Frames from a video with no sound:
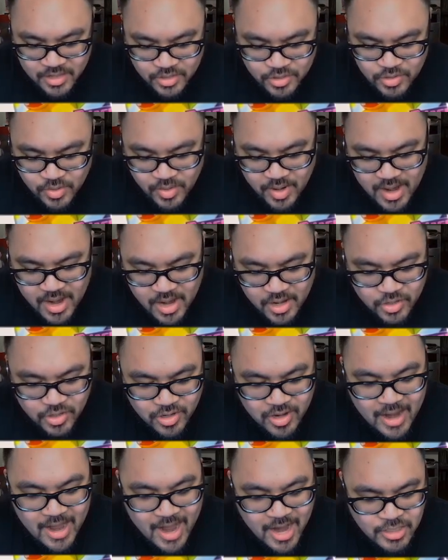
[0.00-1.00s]

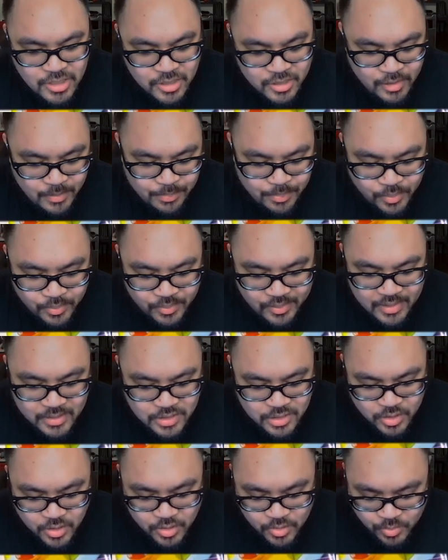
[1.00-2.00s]
You're actually pulling
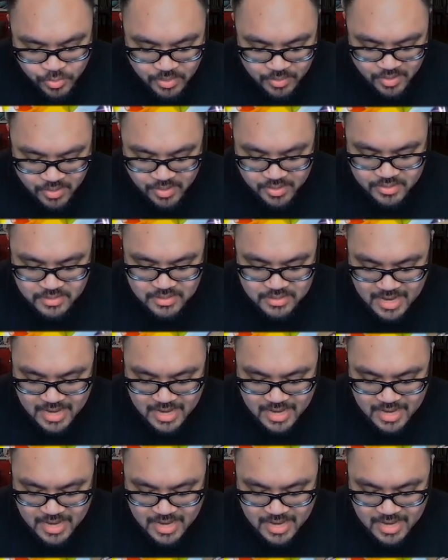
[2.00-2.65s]
Chikurimons